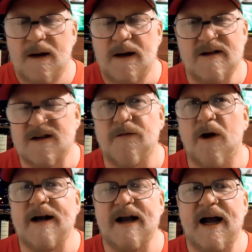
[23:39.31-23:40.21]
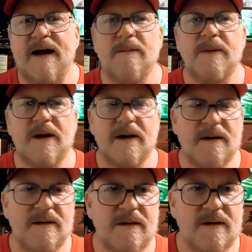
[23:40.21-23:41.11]
stuff like that. But
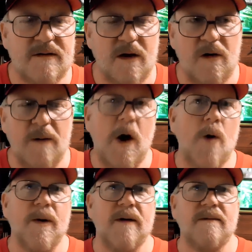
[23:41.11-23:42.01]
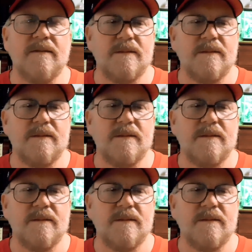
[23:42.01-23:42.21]
so I'm hoping